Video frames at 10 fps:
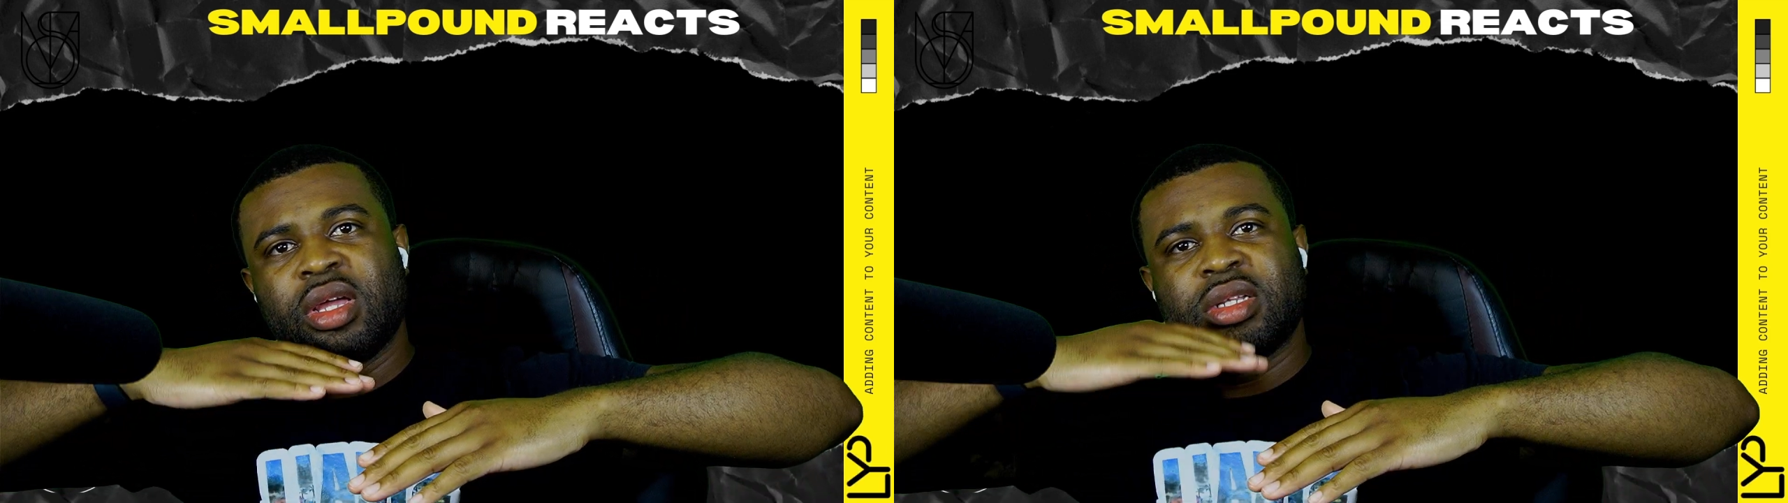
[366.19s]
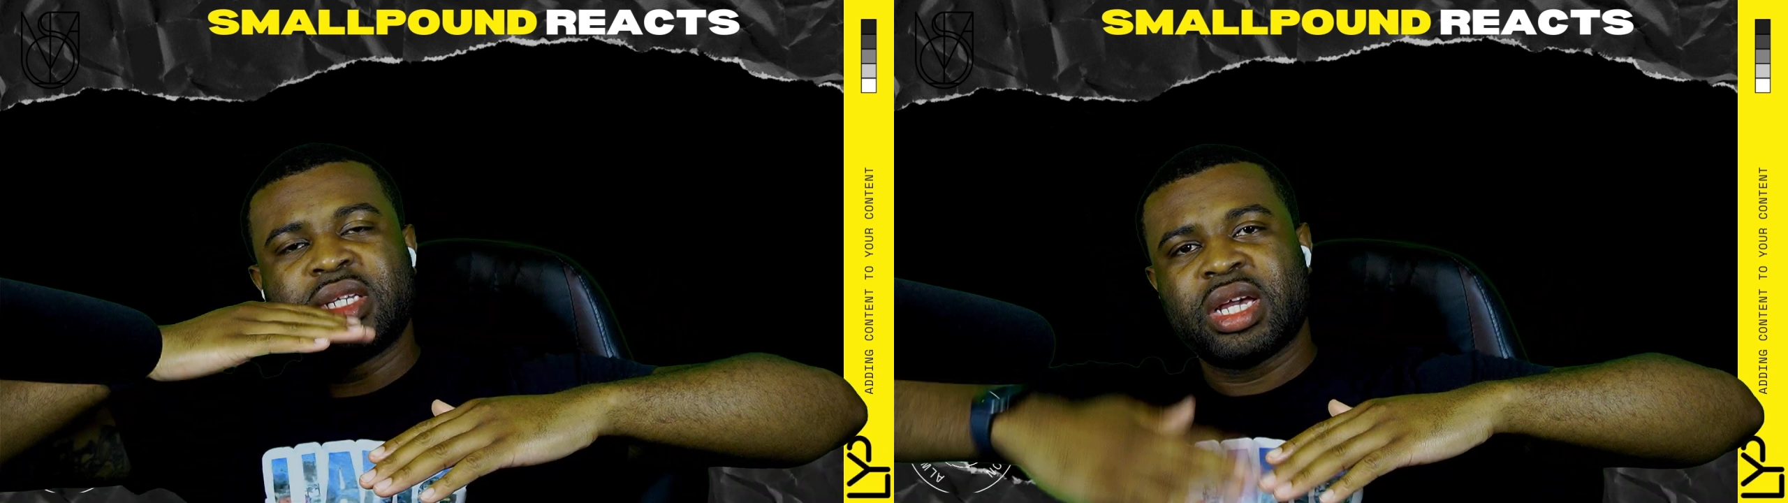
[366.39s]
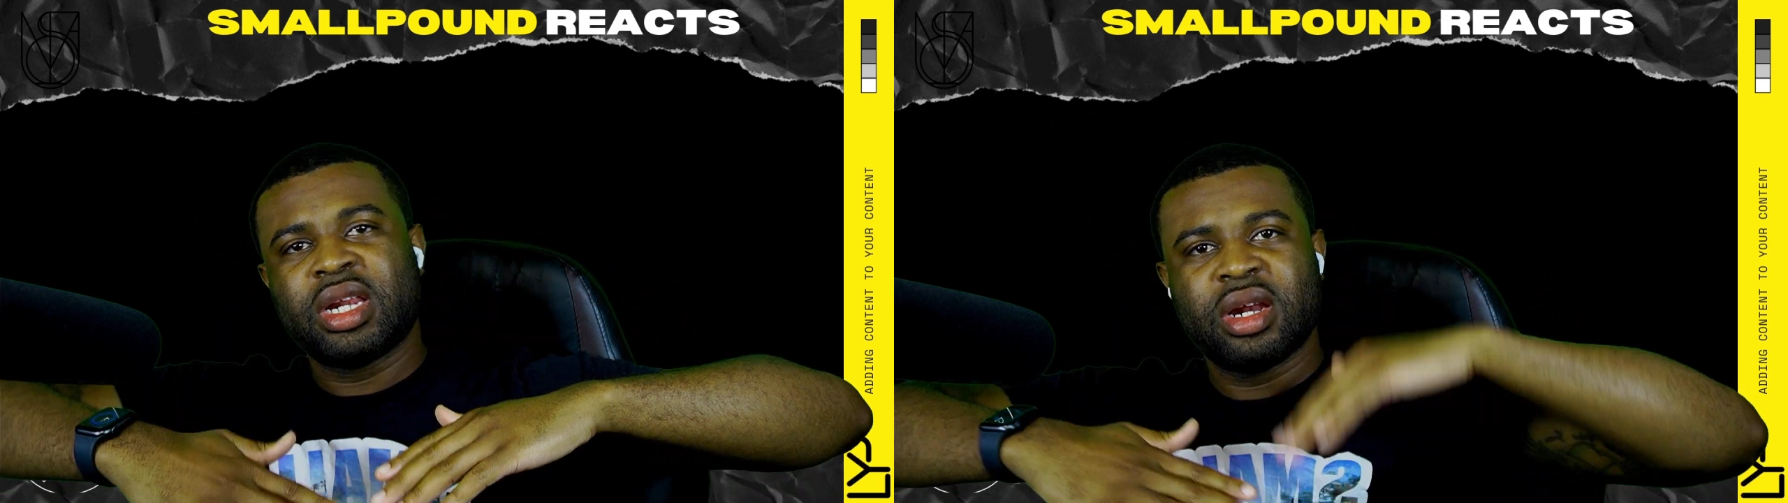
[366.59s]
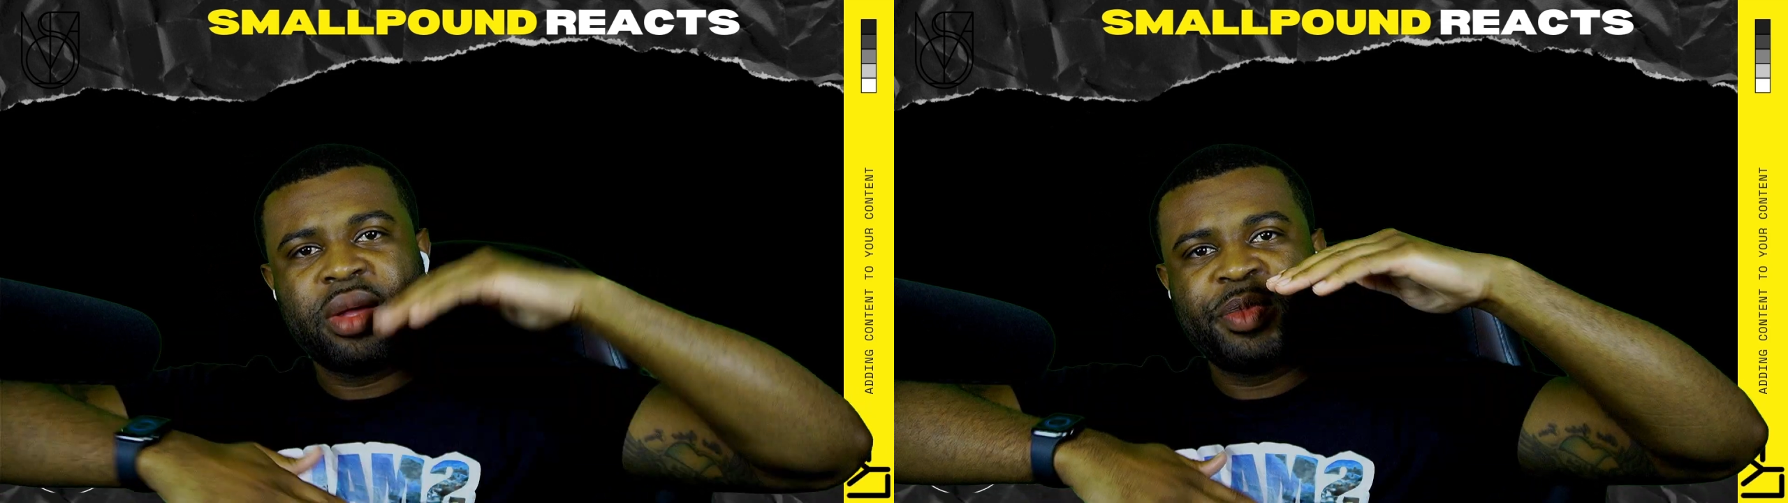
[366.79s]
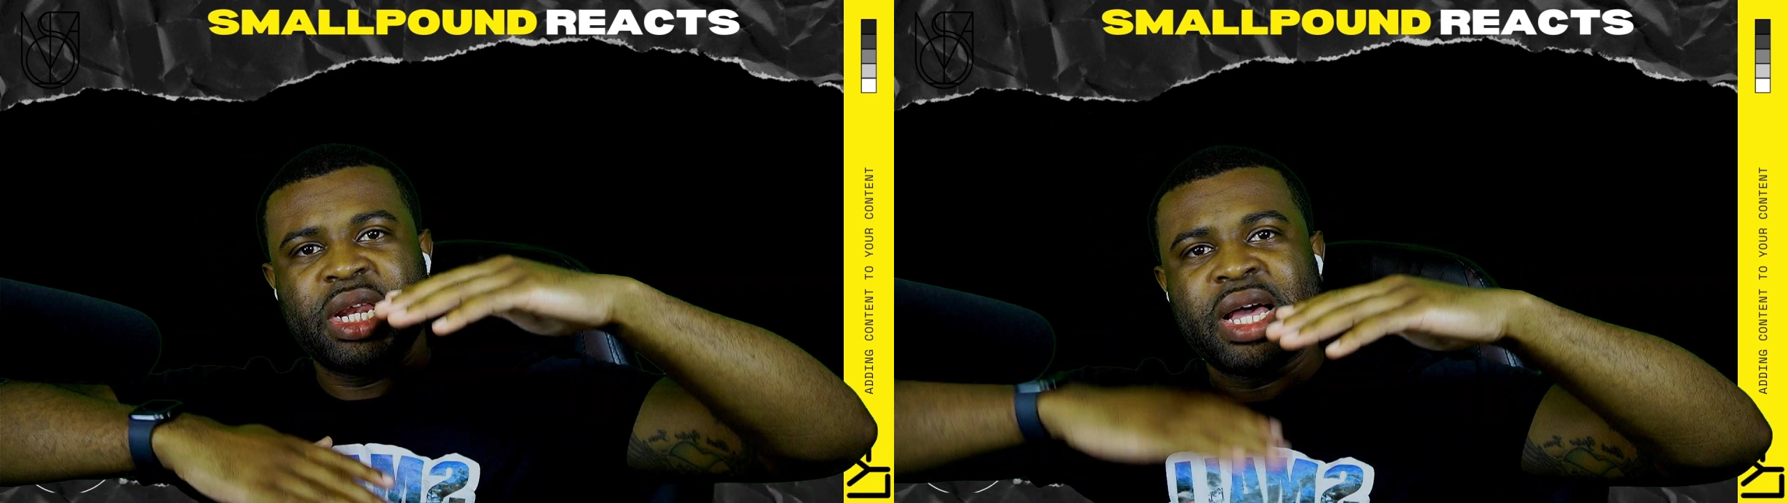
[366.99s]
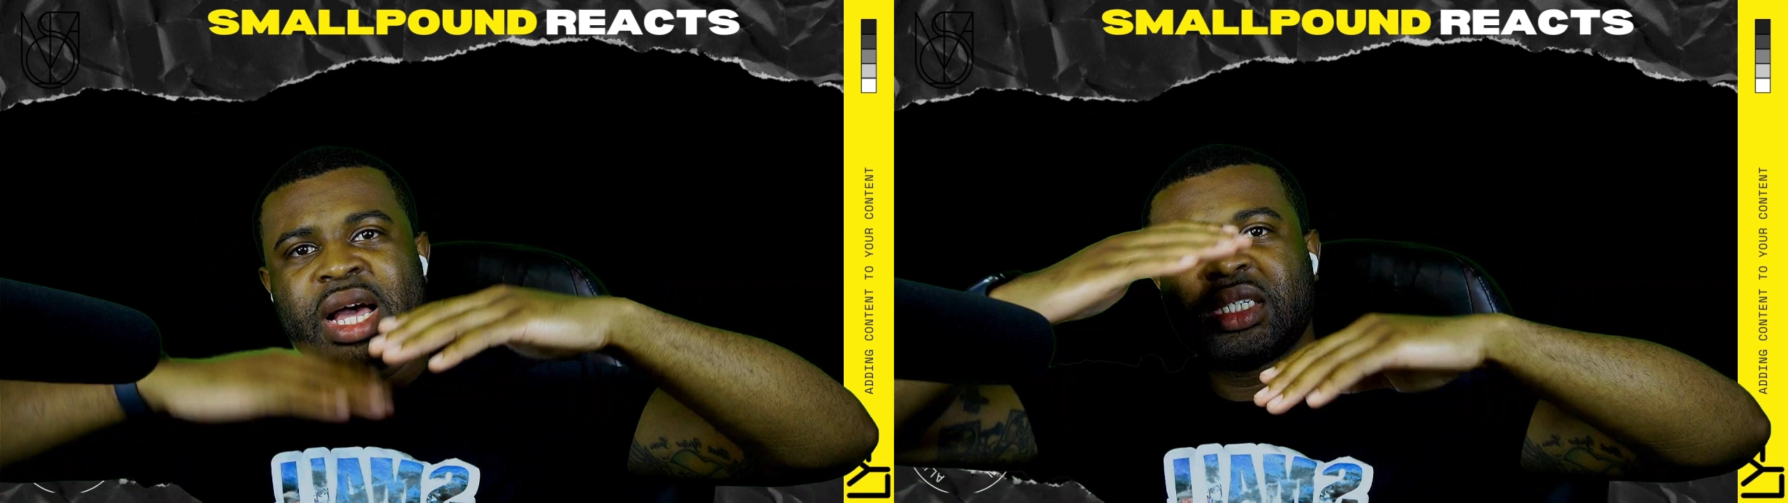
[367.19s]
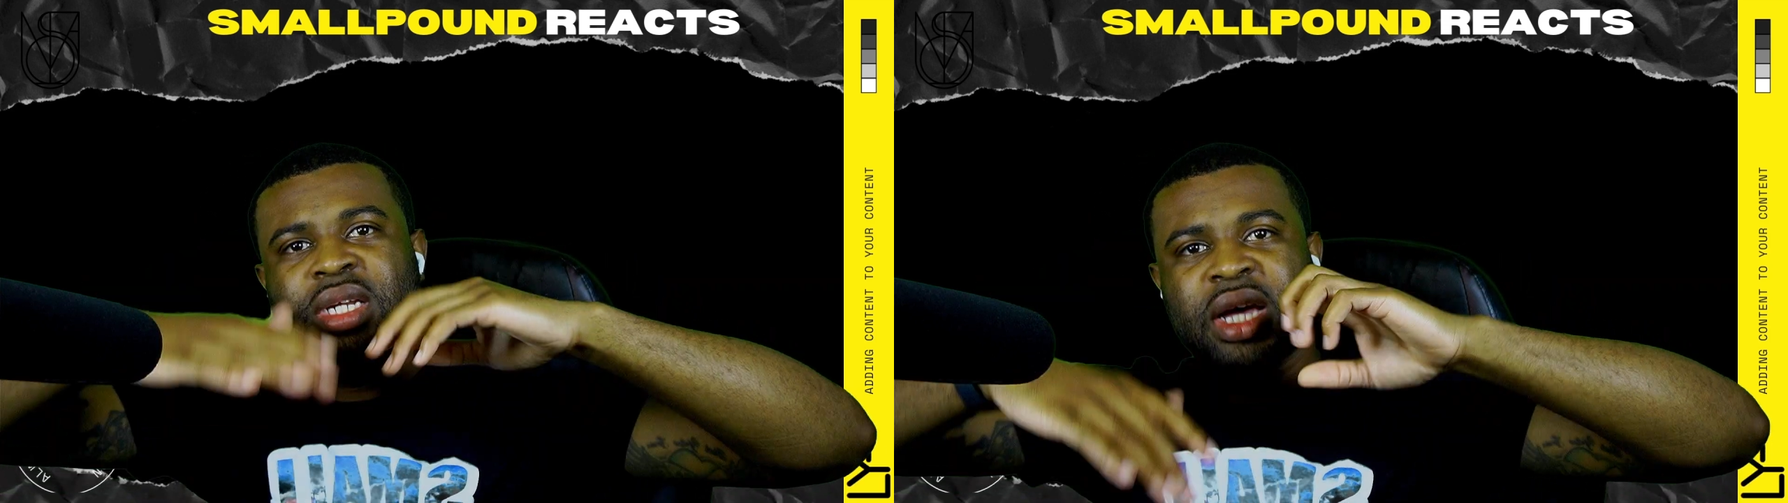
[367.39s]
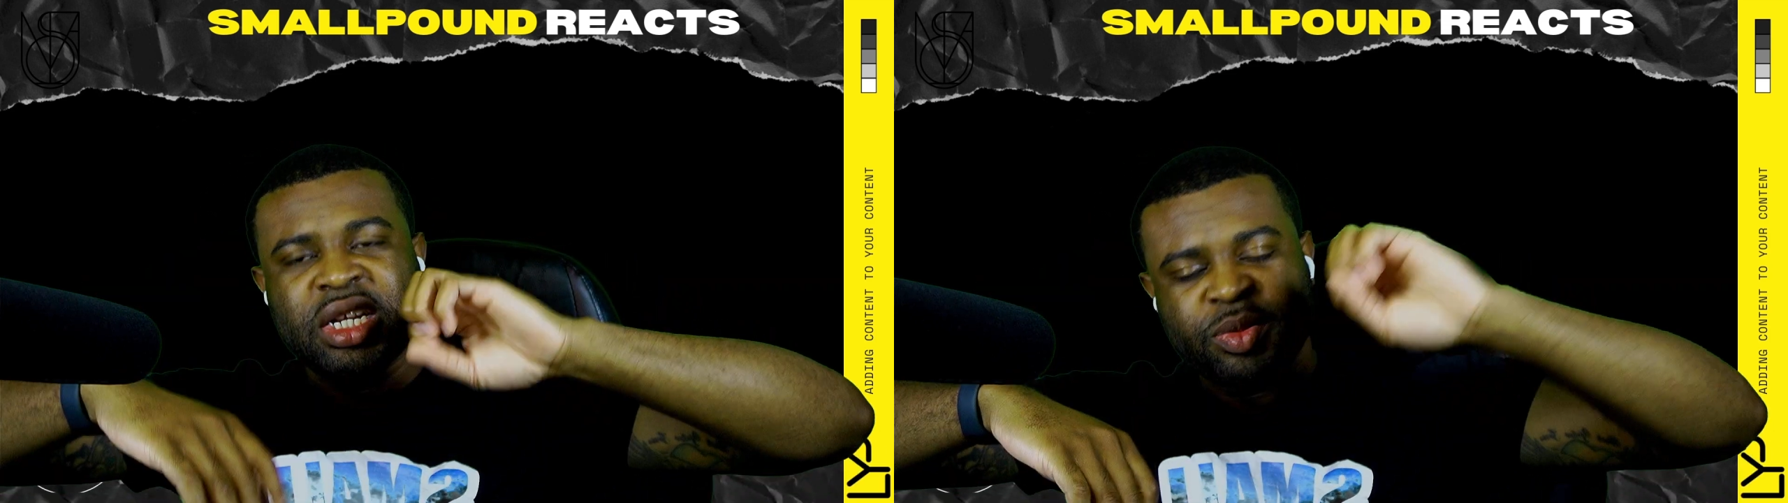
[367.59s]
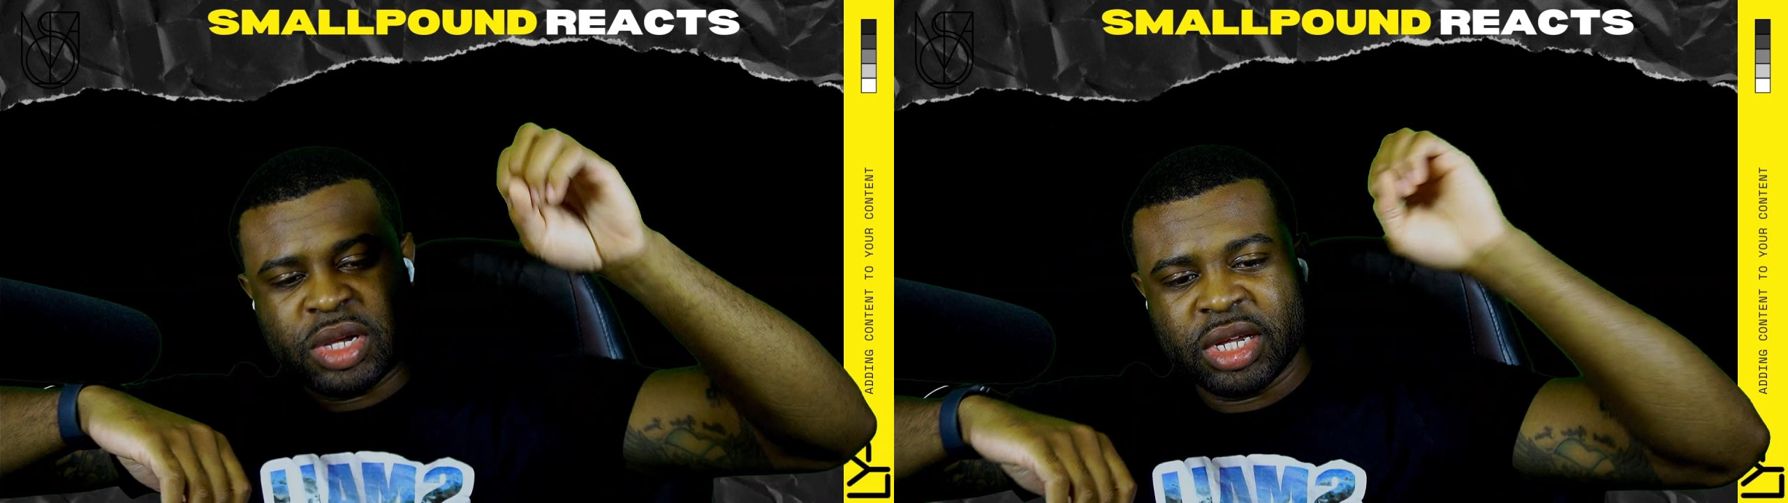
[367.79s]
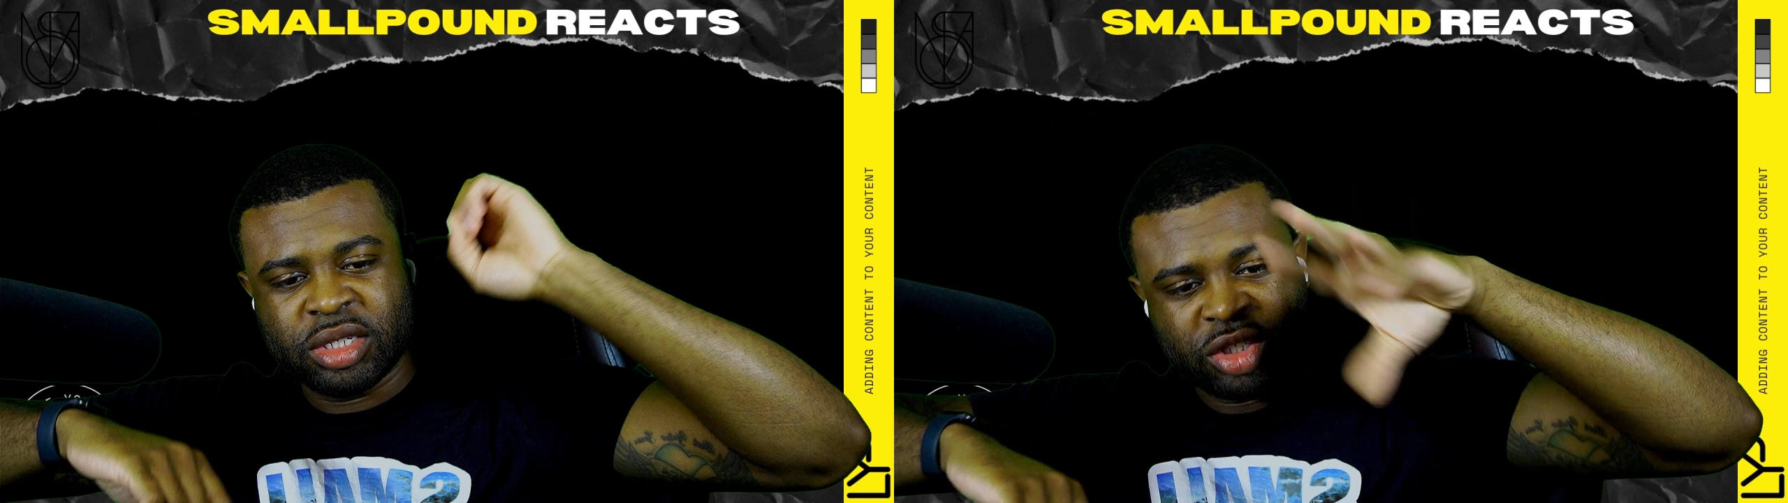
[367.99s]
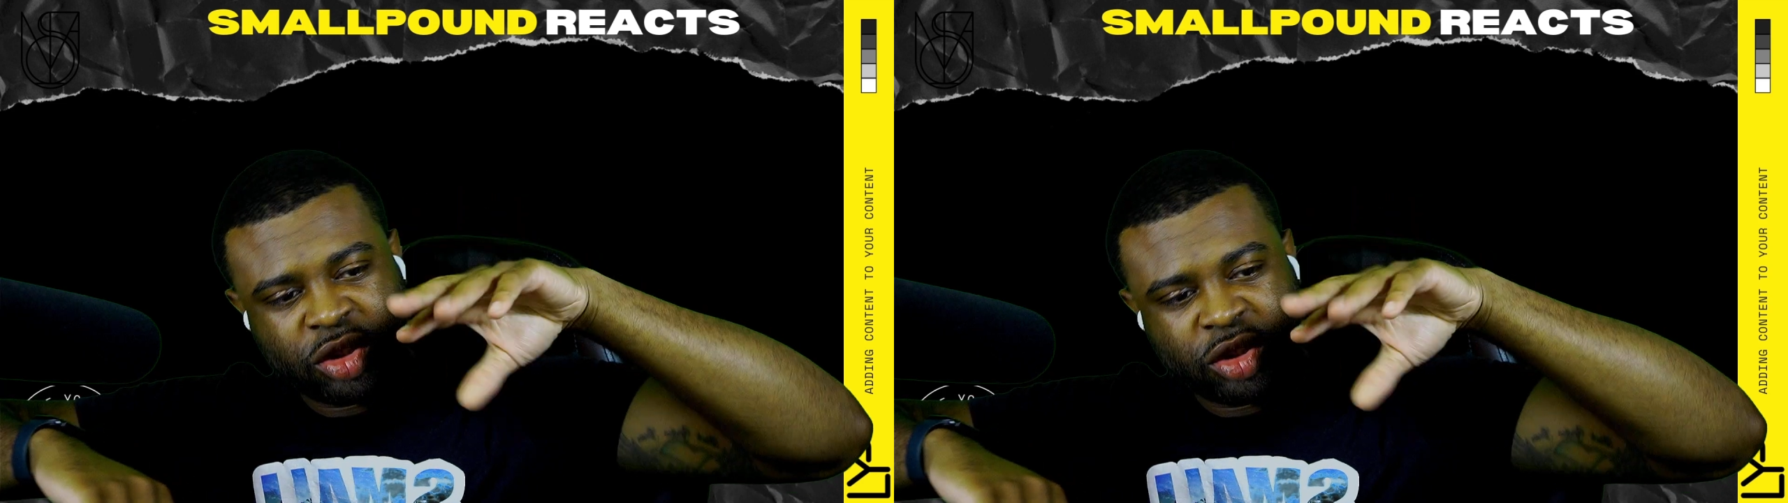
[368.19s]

taking it up a notch and notch by just